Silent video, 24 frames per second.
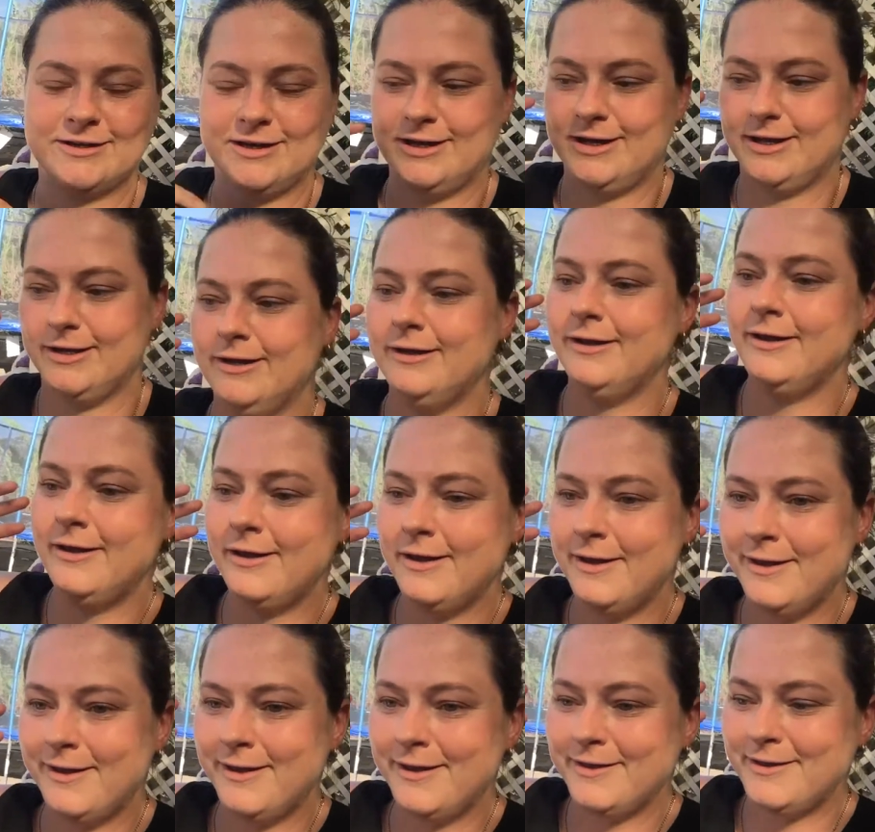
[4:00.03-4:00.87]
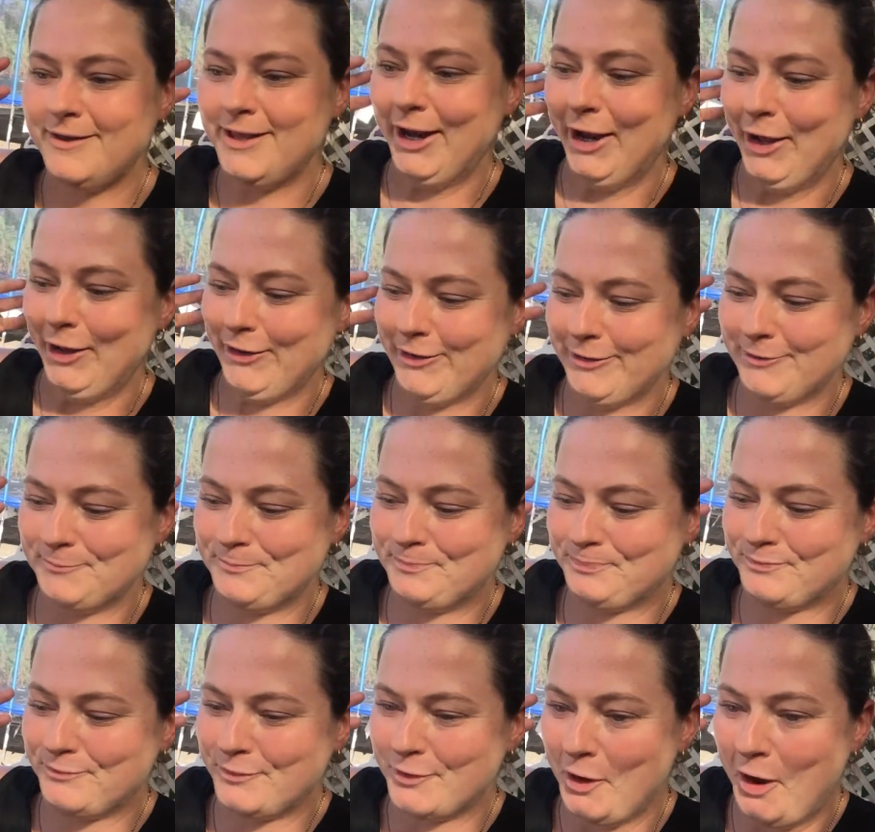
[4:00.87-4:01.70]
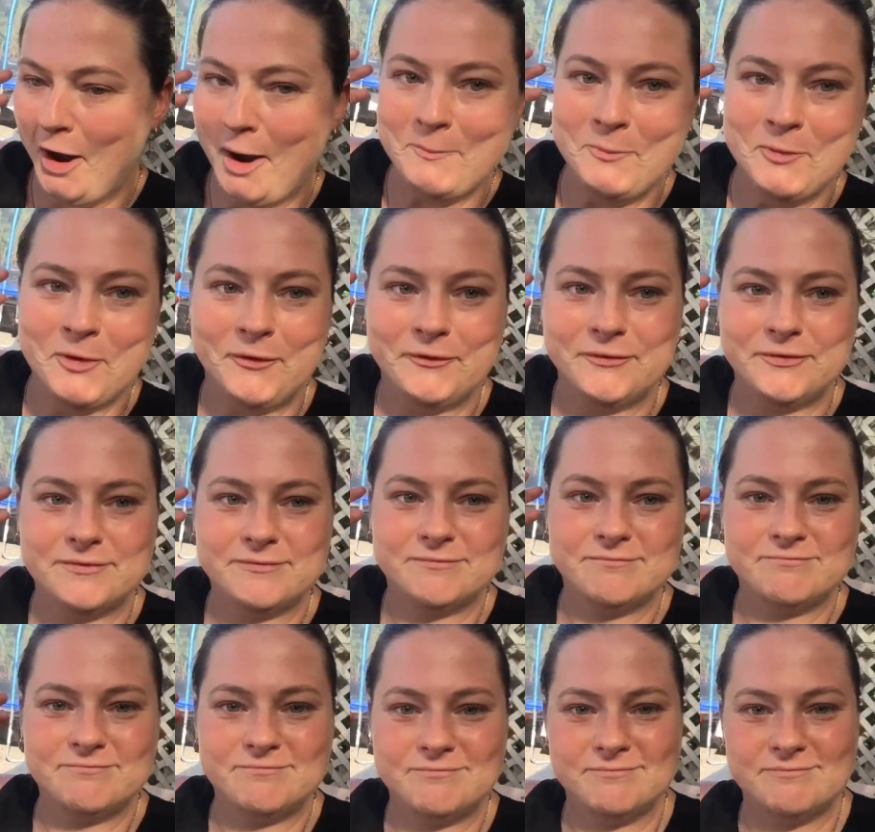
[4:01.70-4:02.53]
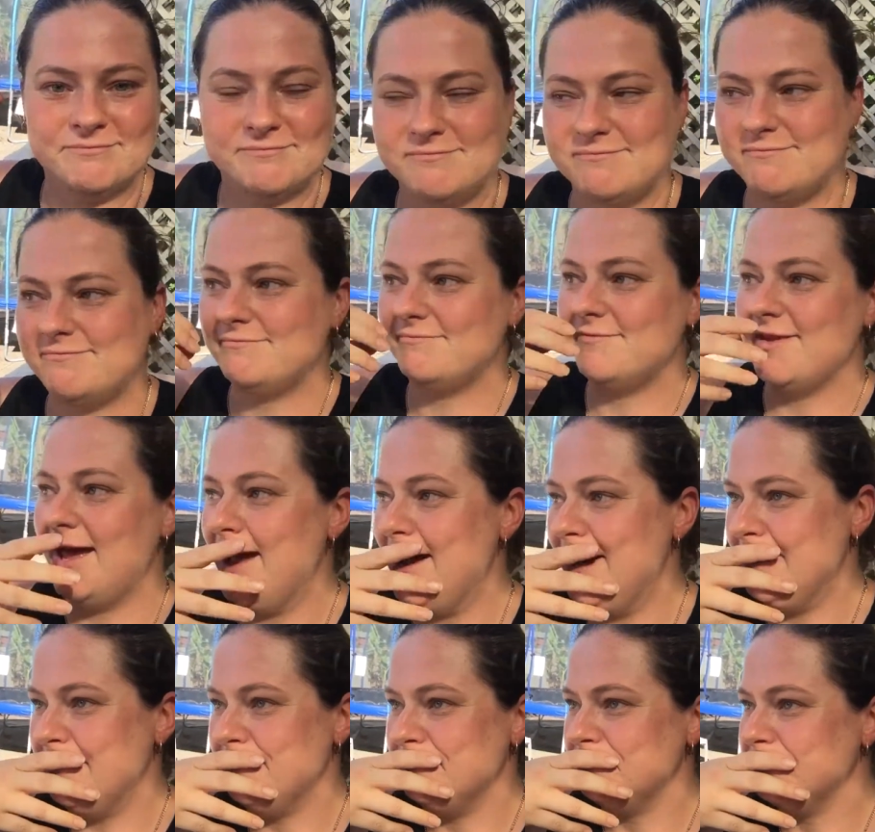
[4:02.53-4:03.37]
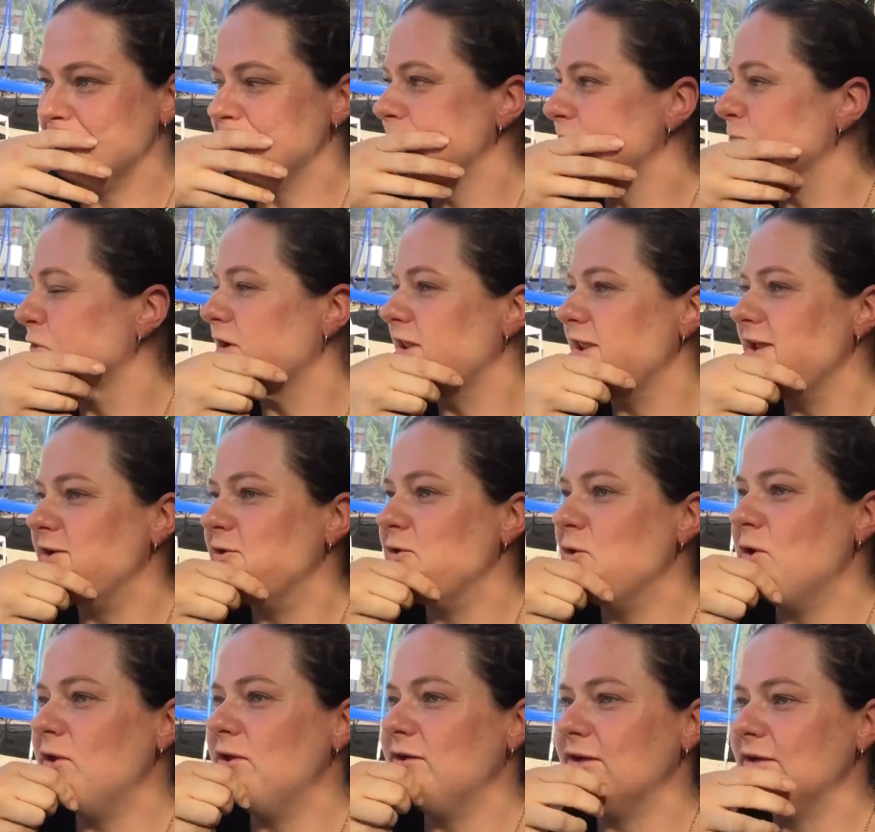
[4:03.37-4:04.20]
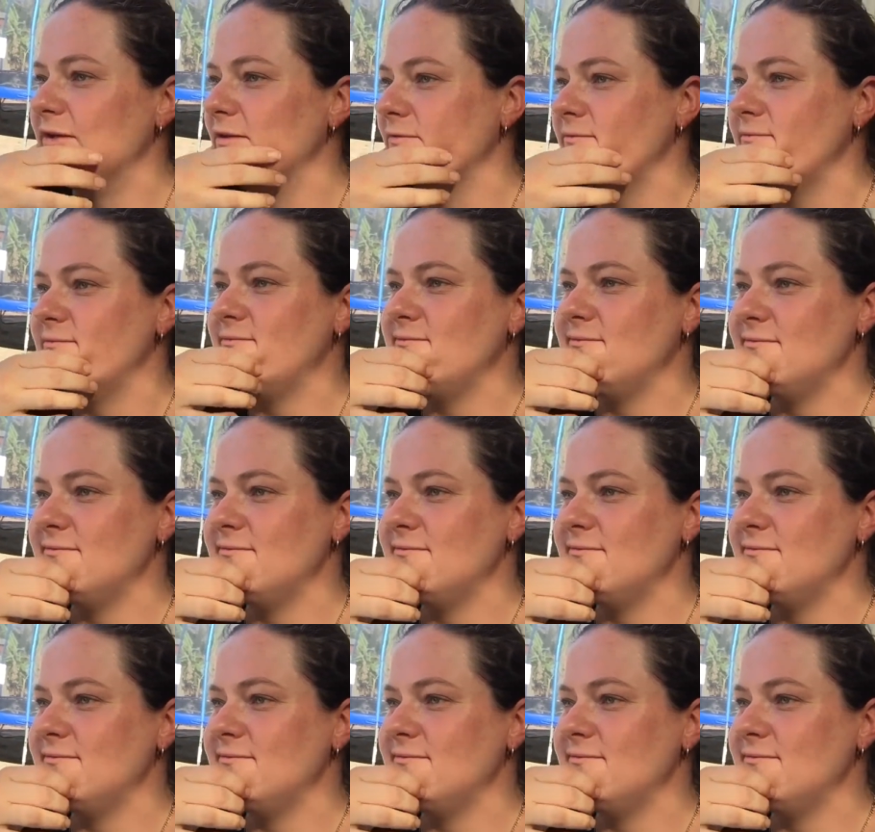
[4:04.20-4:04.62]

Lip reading: can't, you know, I'm not, what do they call it,